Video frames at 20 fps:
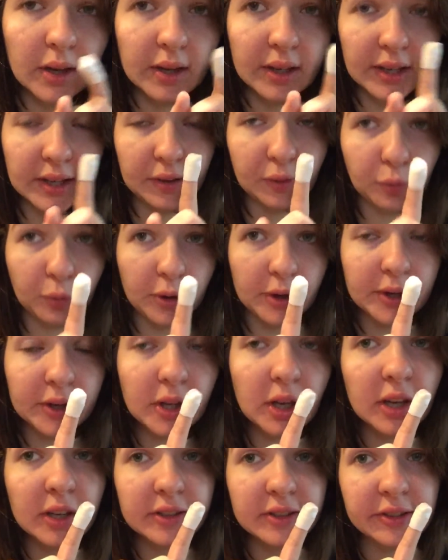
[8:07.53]
Because one
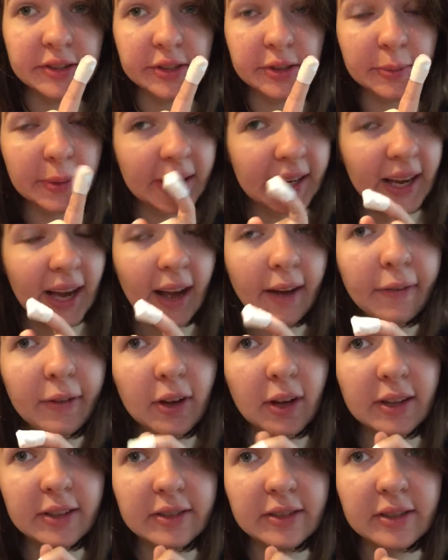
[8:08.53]
gauze is too big, half a
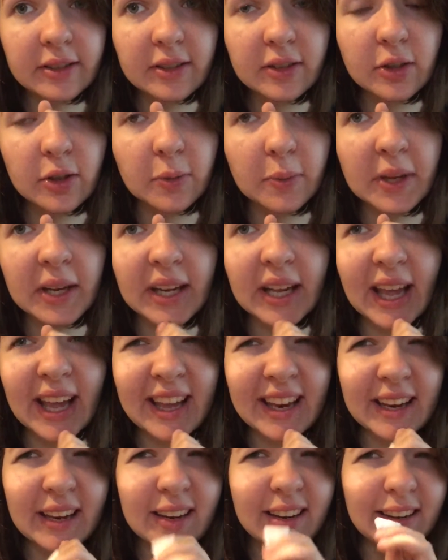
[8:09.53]
gauze is too big,
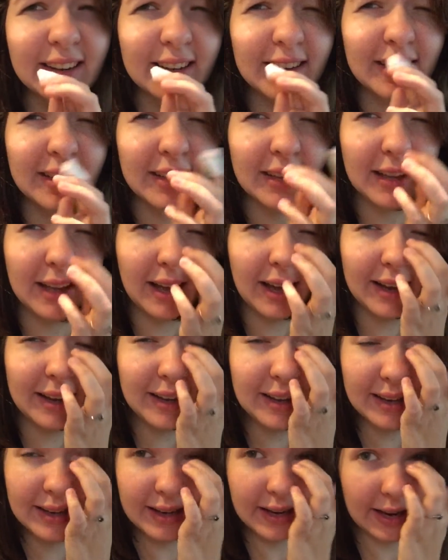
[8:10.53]
and I
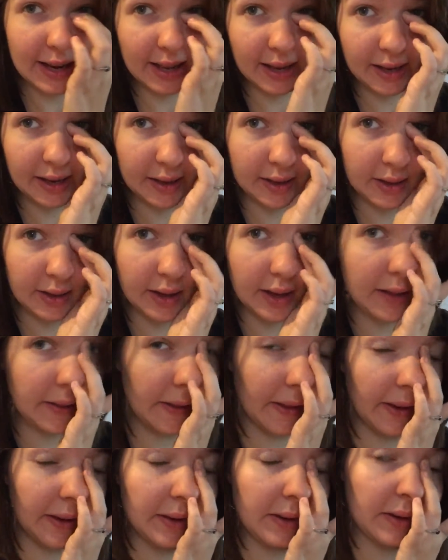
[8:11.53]
cut it again, and
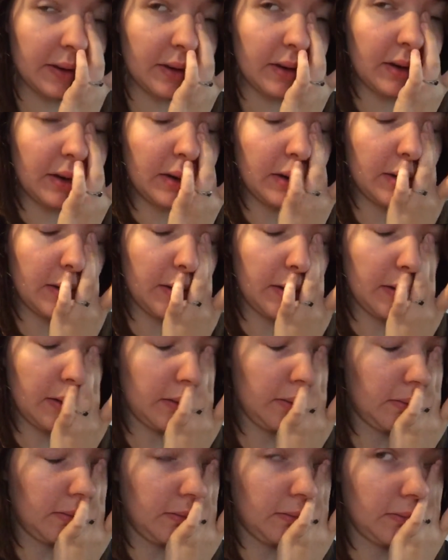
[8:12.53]
then
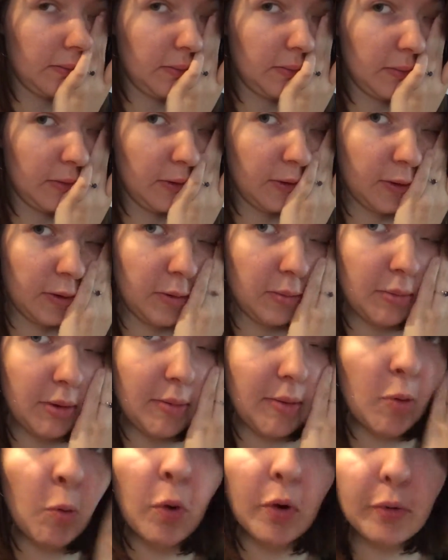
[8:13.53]
so
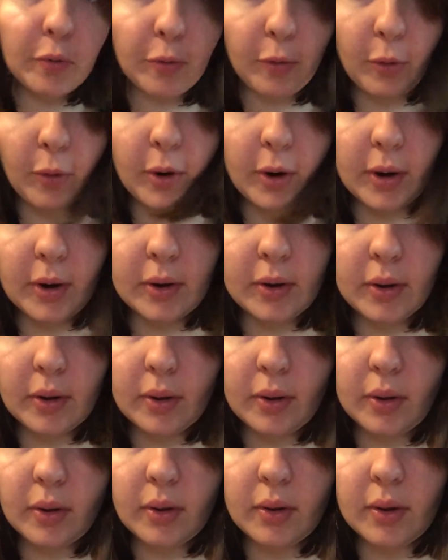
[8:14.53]
maybe one fourth.
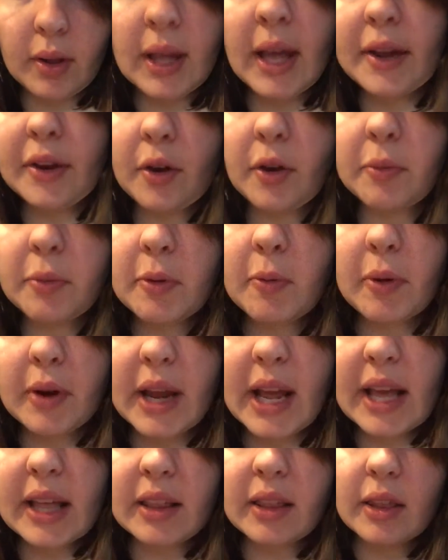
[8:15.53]
Yeah, no, it'd be one
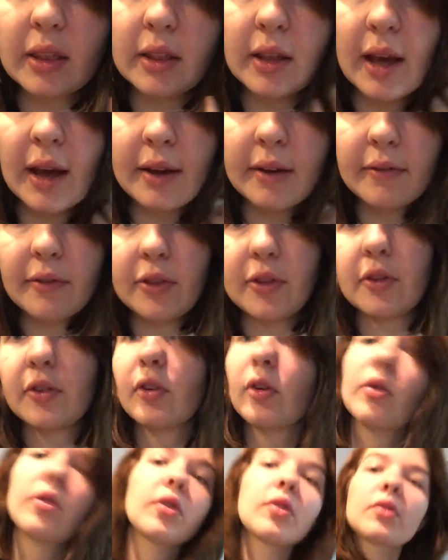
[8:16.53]
eighth out of the
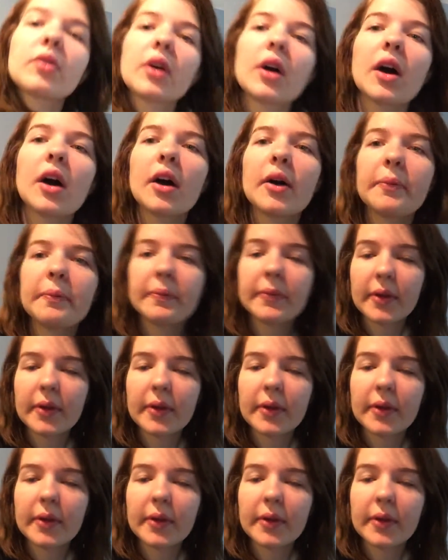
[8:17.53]
total gaw.